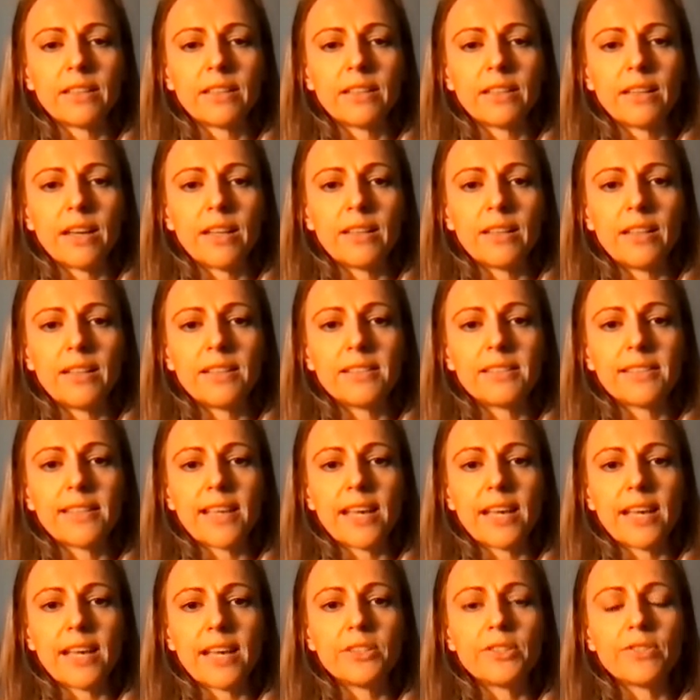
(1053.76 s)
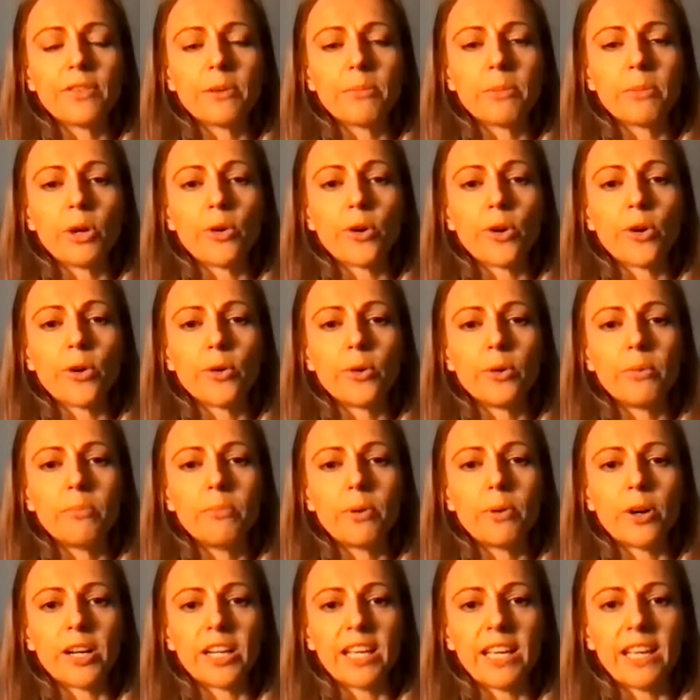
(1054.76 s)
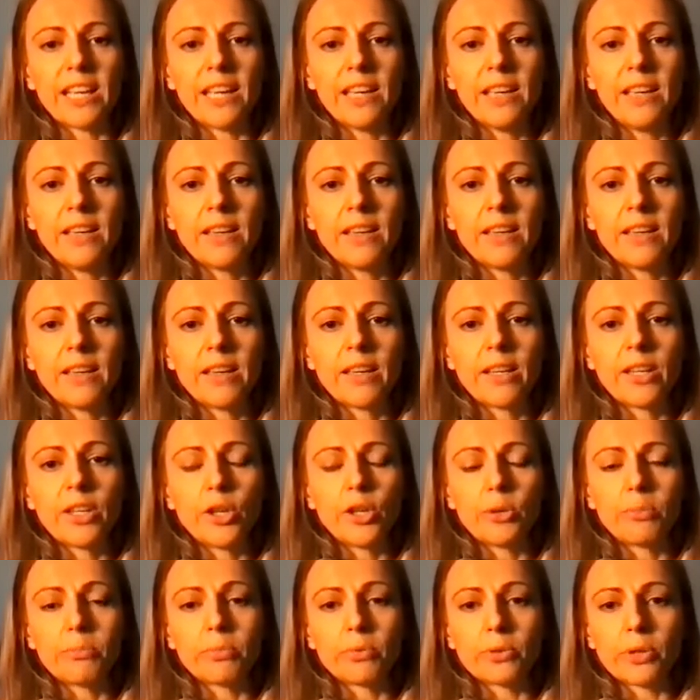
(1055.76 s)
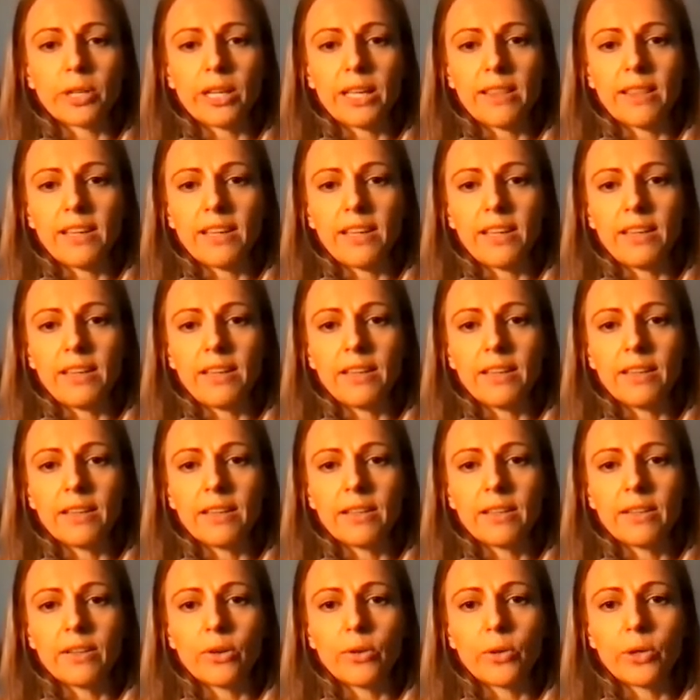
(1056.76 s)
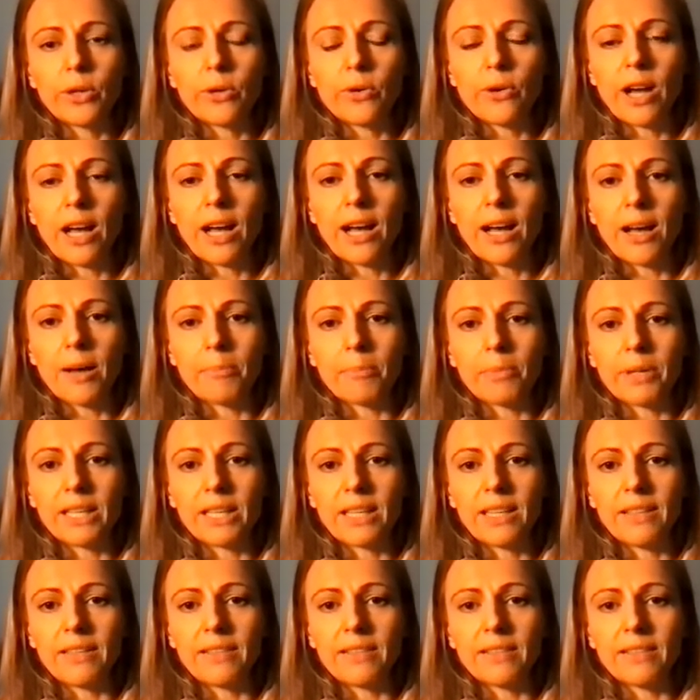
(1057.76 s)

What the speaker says: and then the sounds from your own body, your breathing or your heartbeat.